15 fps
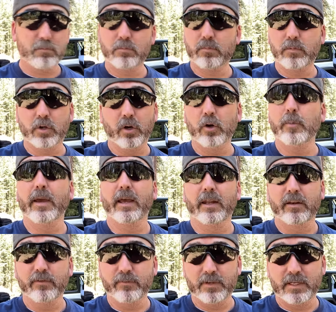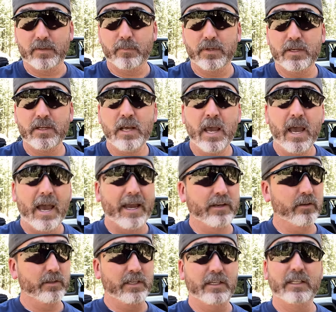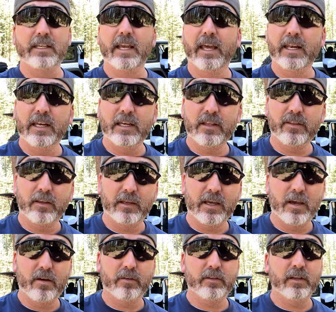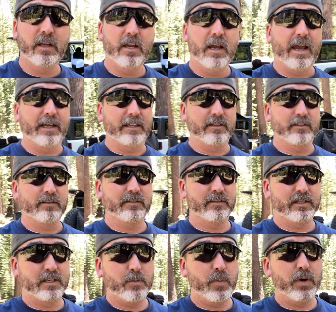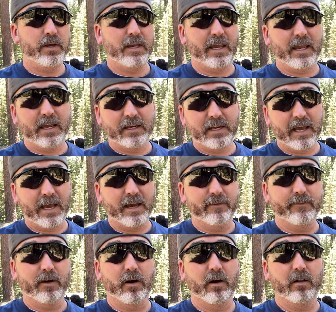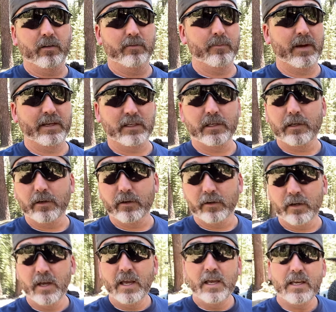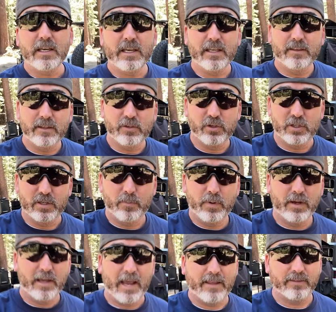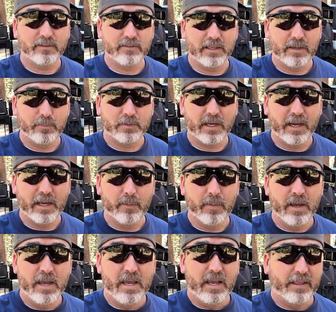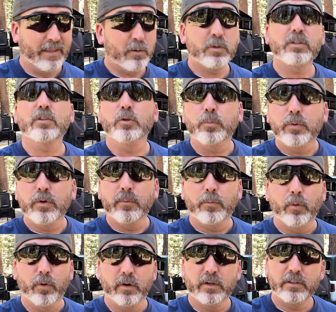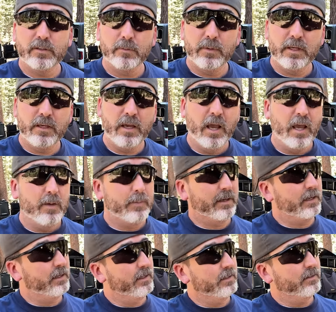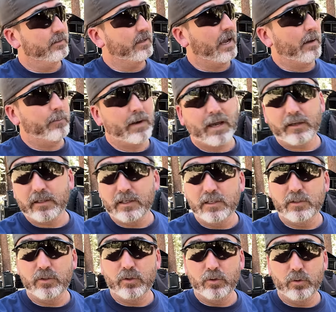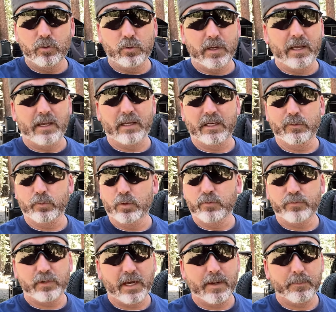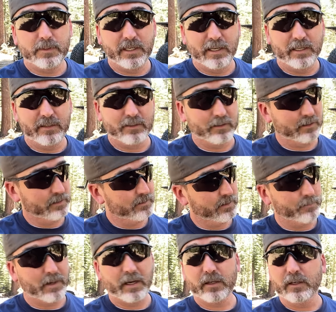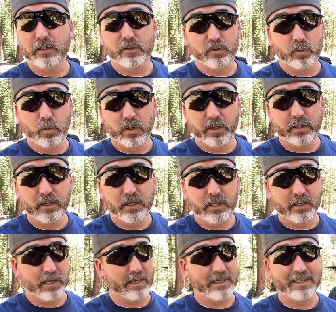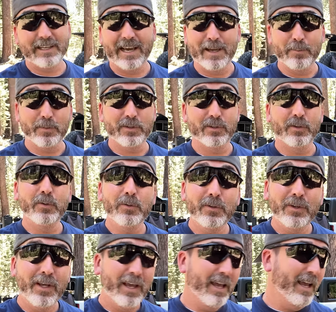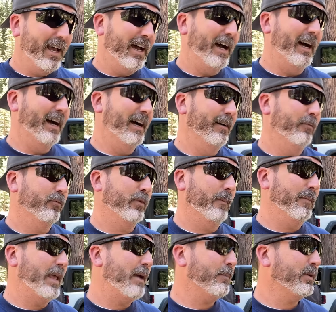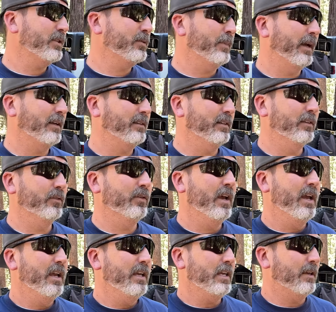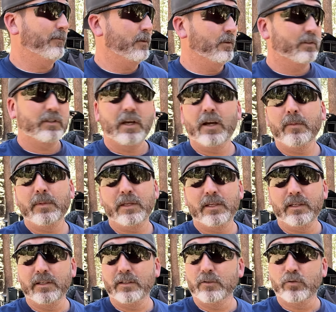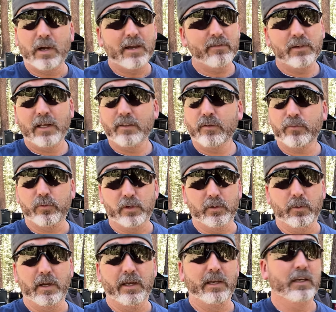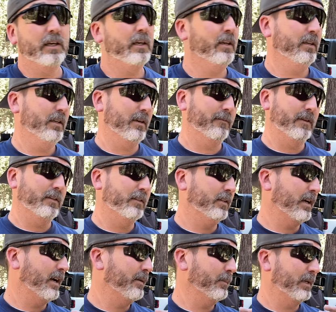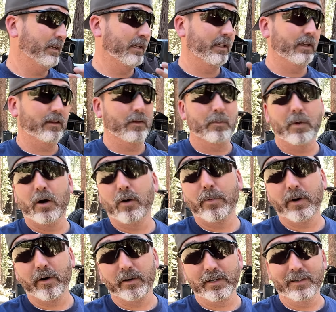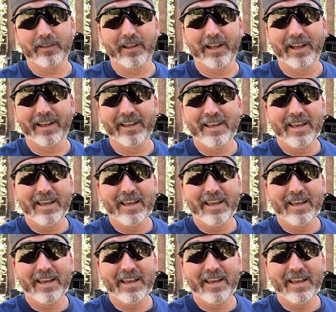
go to bed if need be. I don't need to get anything out. I can sleep and have all of my gear in the Jeep at the same time. And that was super important to me because I'm not gonna do a rooftop tent, at least I'm not gonna do one anytime soon. Um, from that perspective, if you saw me driving down the freeway, if you saw me in the mall parking lot,